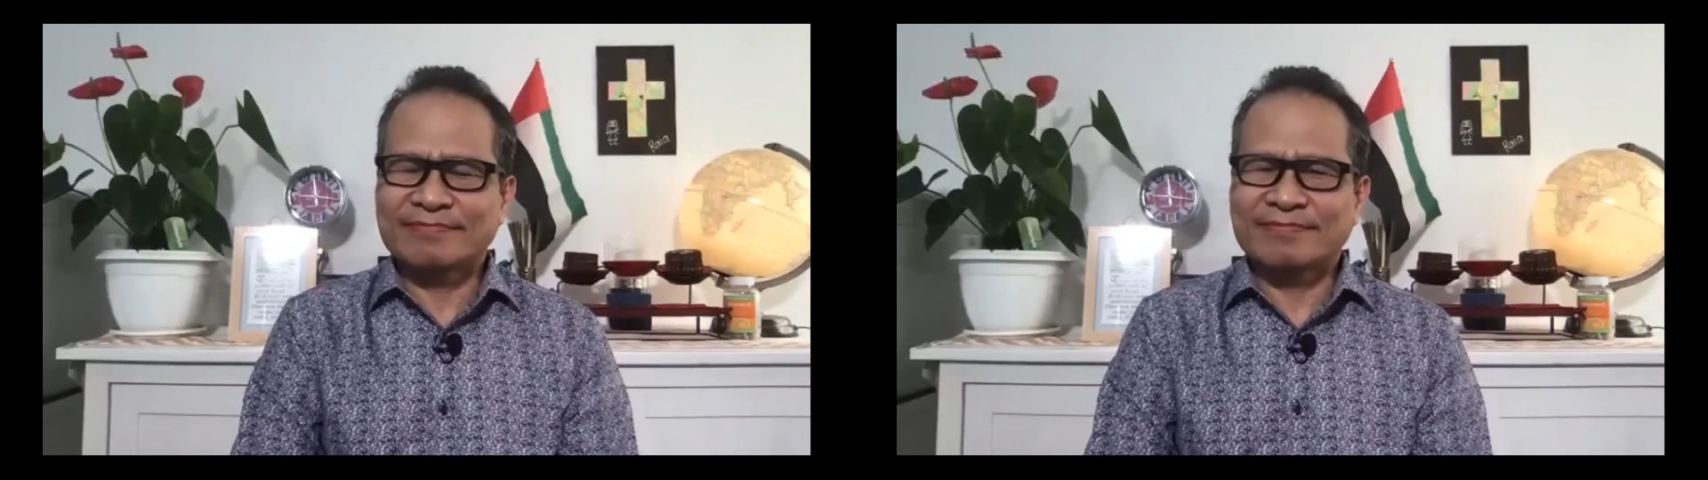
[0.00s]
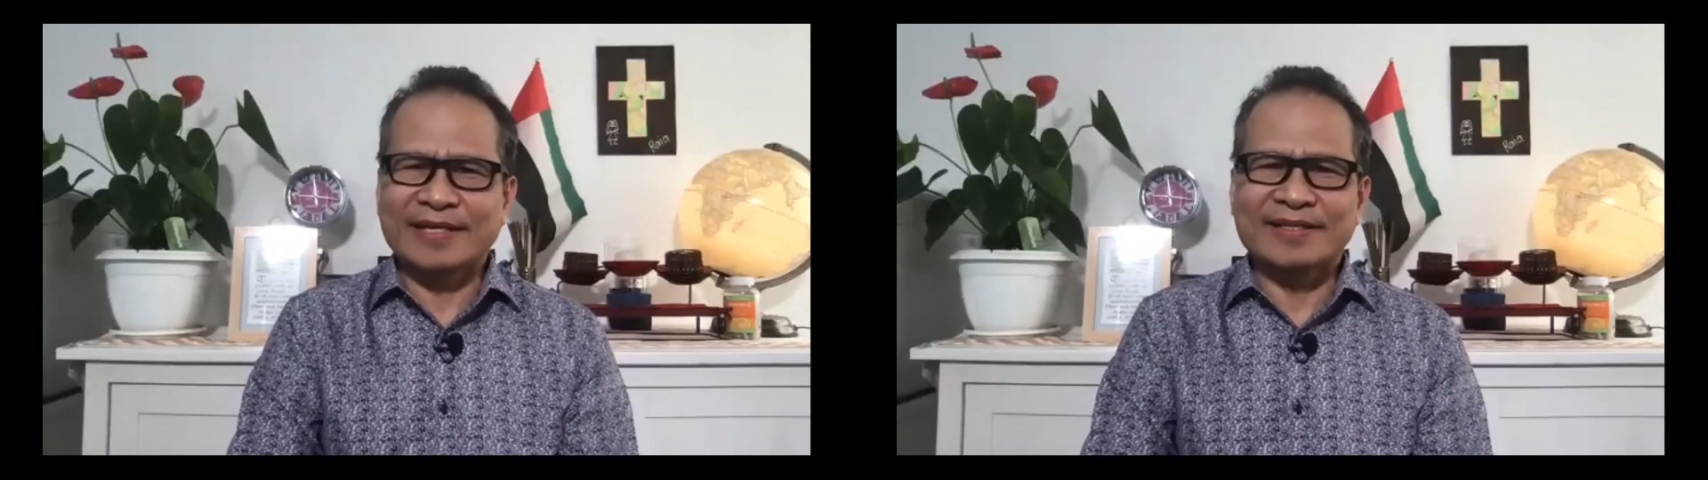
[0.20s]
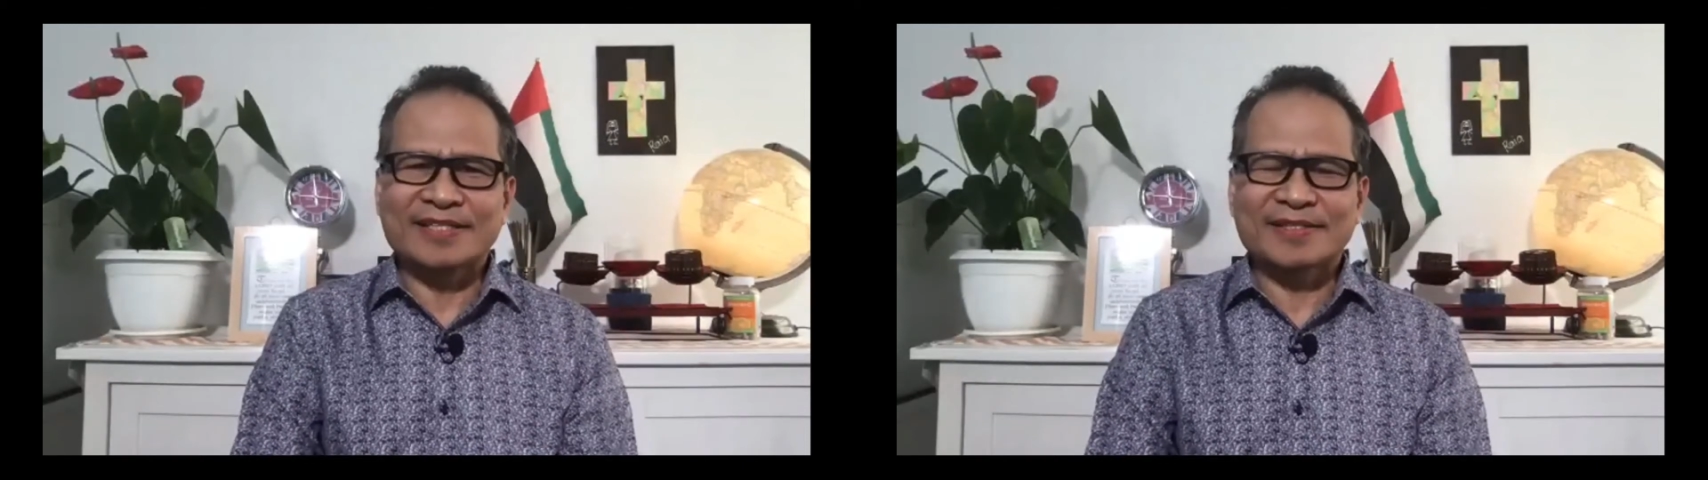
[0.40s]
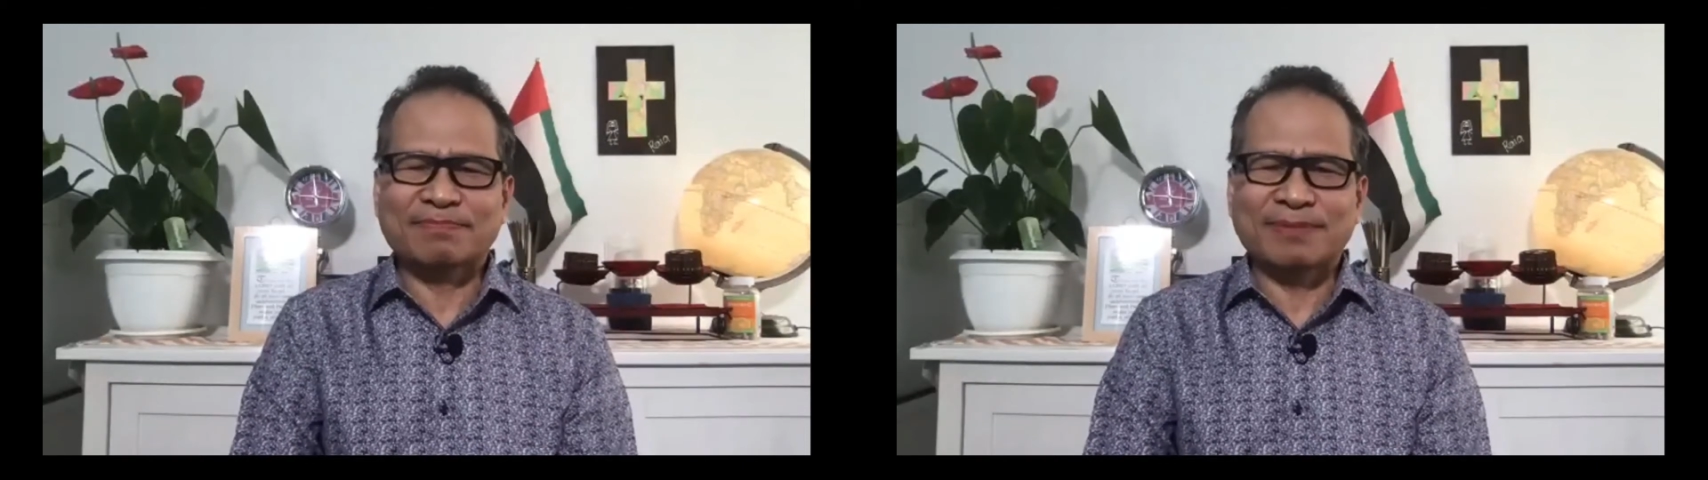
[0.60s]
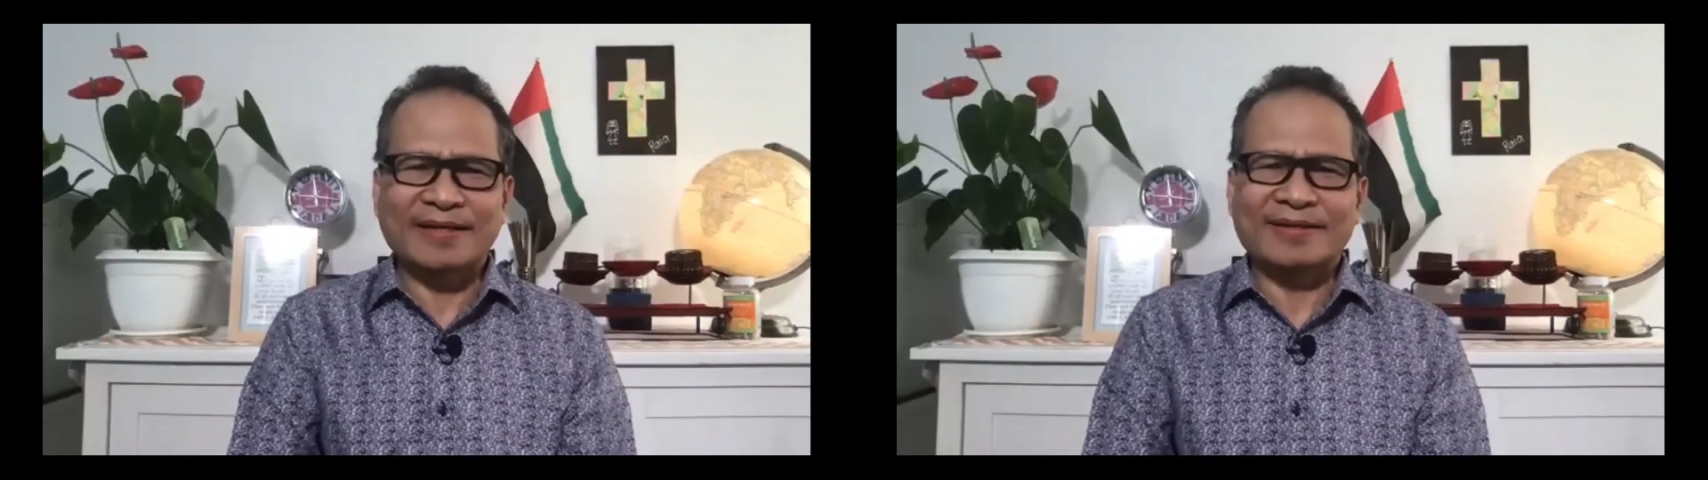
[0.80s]
tennis
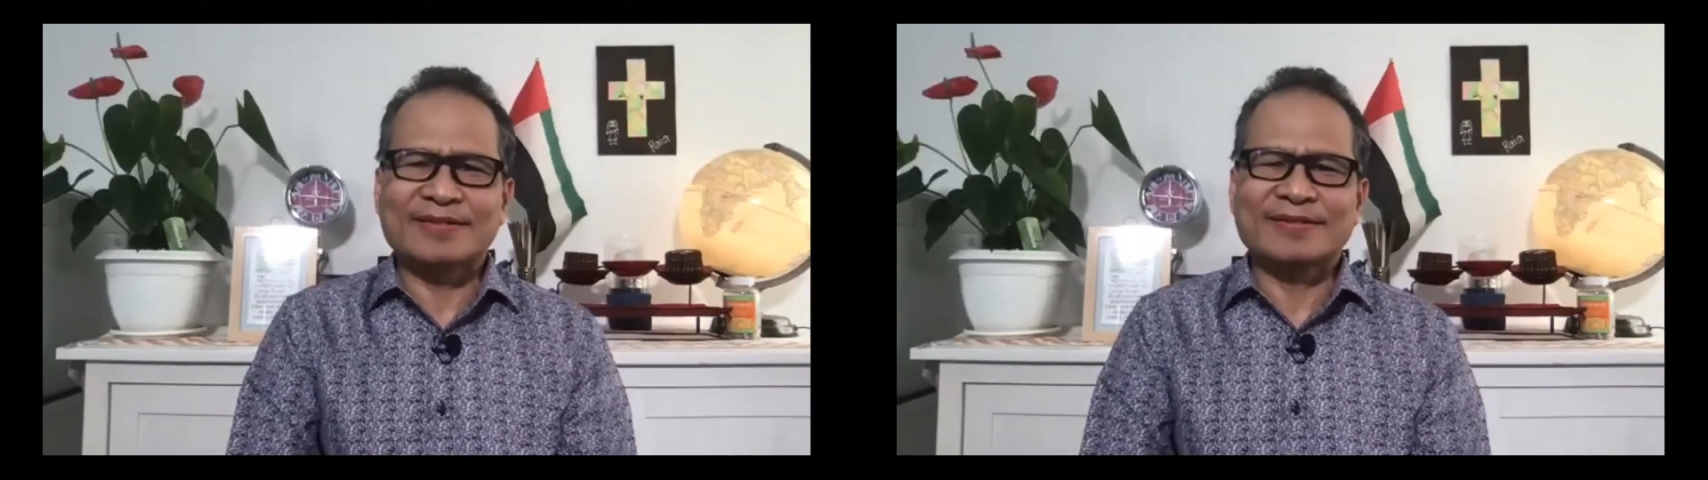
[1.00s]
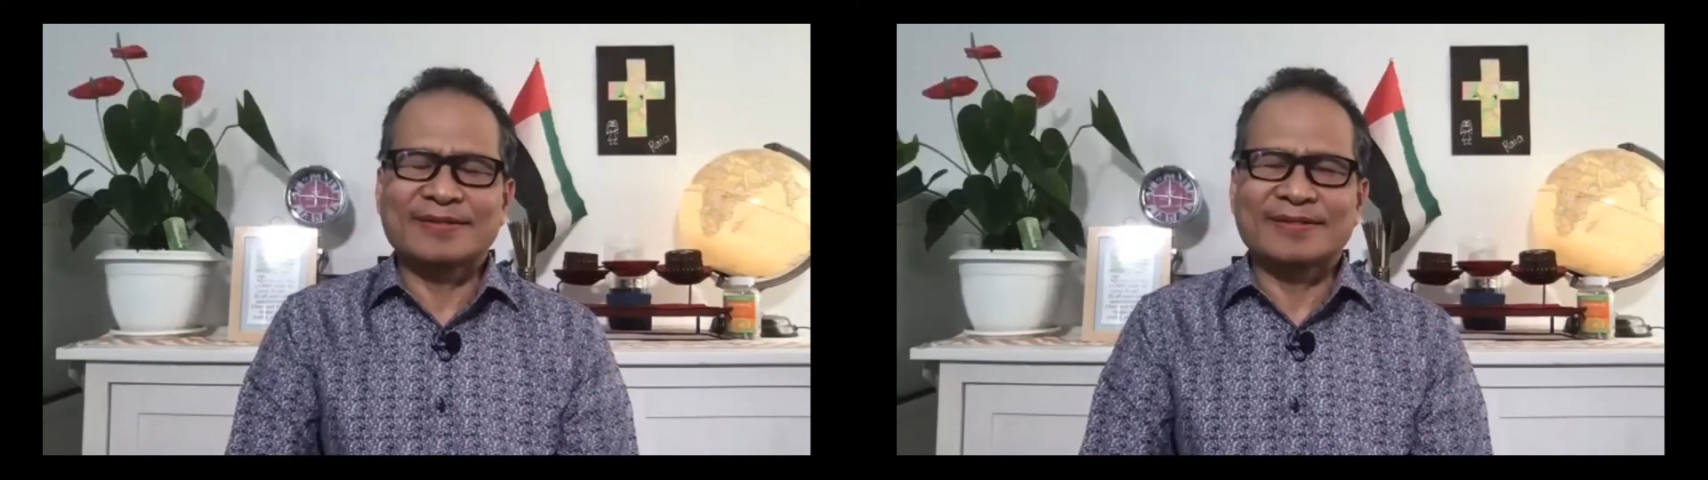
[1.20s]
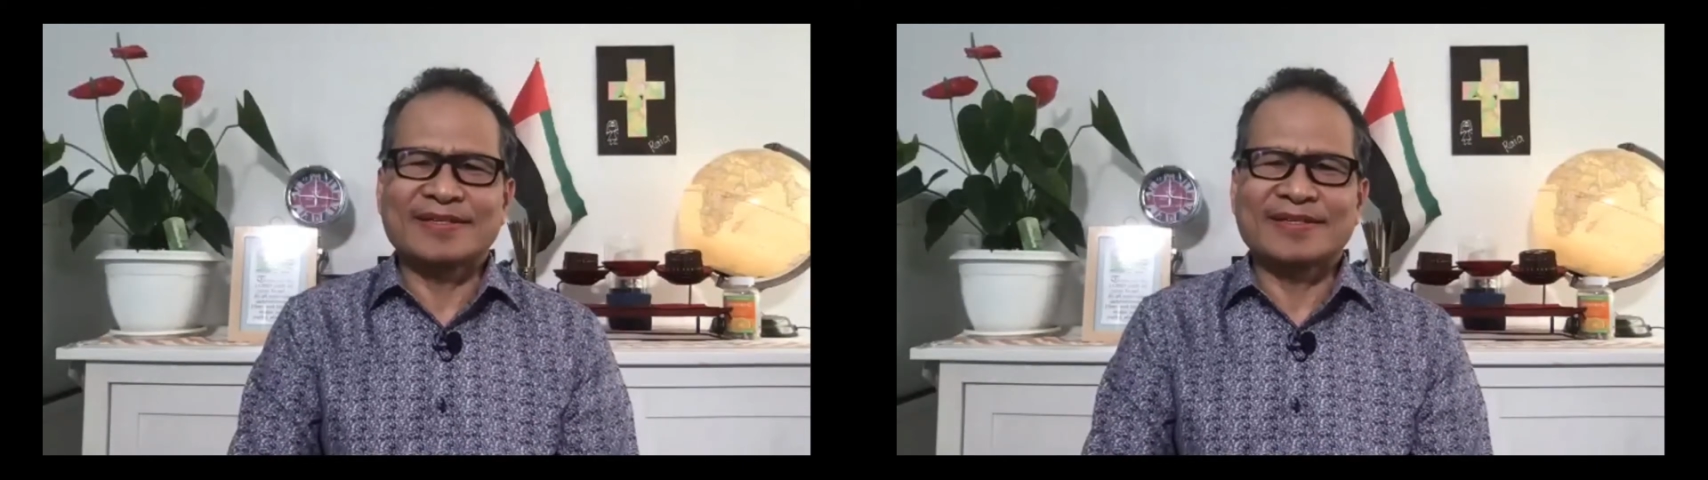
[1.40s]
player